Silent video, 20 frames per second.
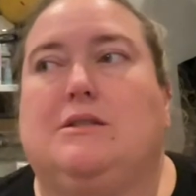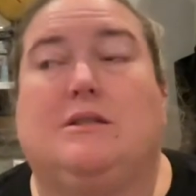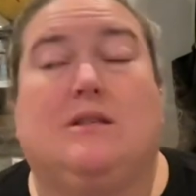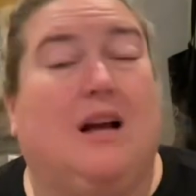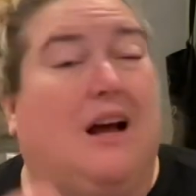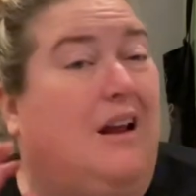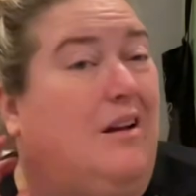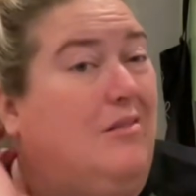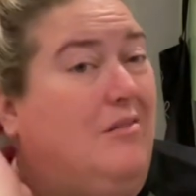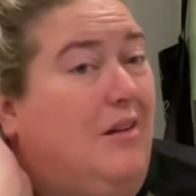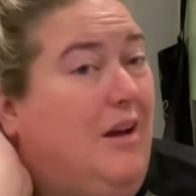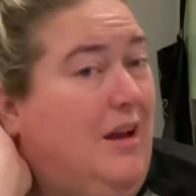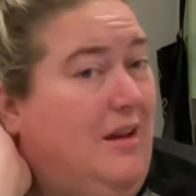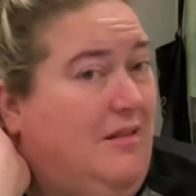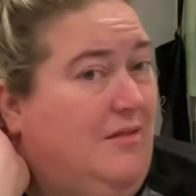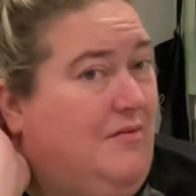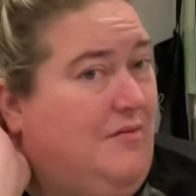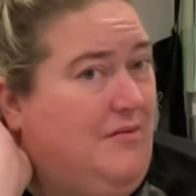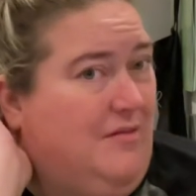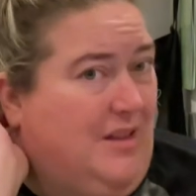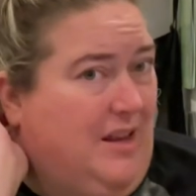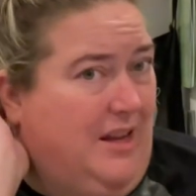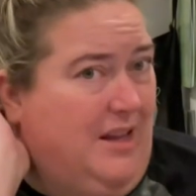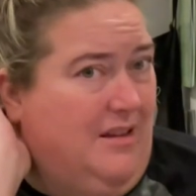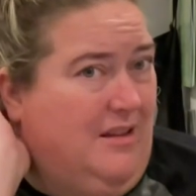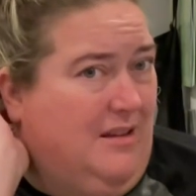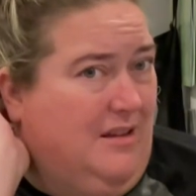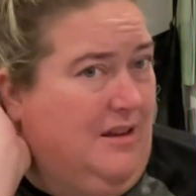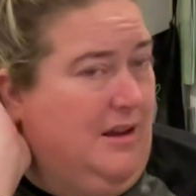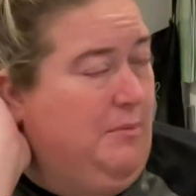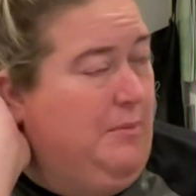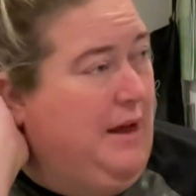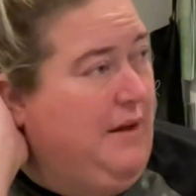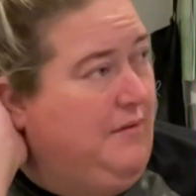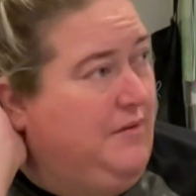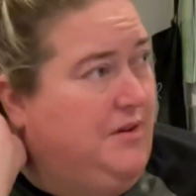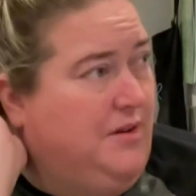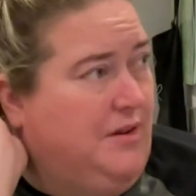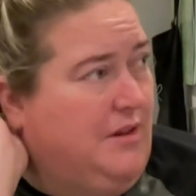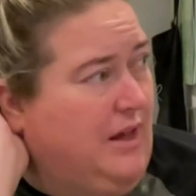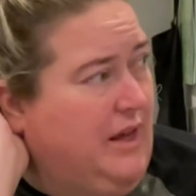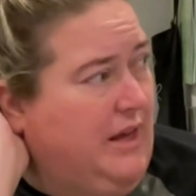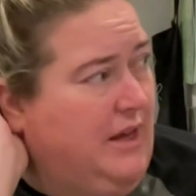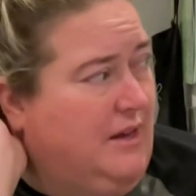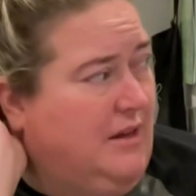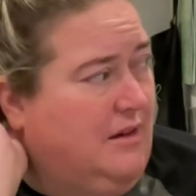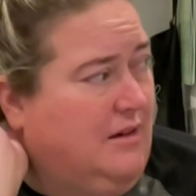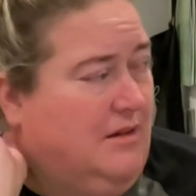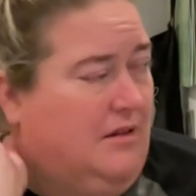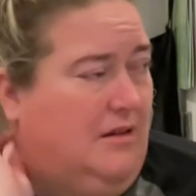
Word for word: I don't have, like, I'm having to, like,